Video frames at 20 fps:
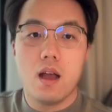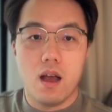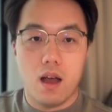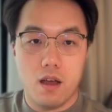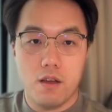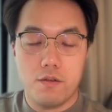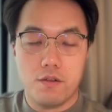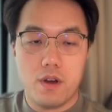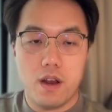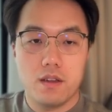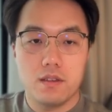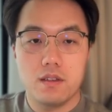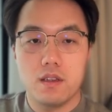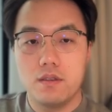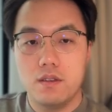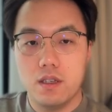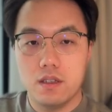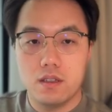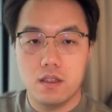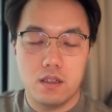Hi friends,
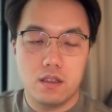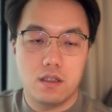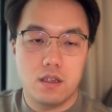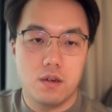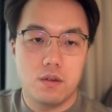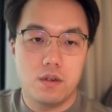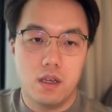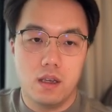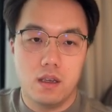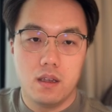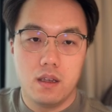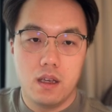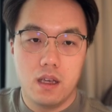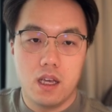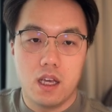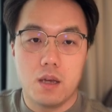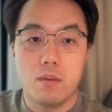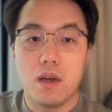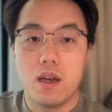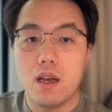this is Tony.
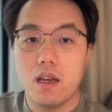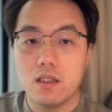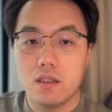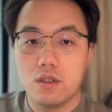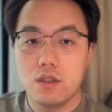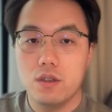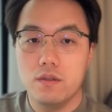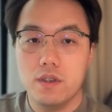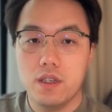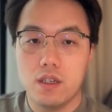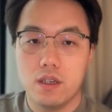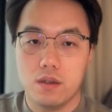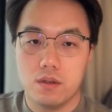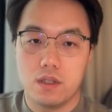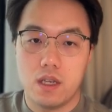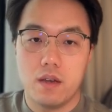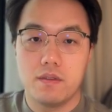In my last two videos,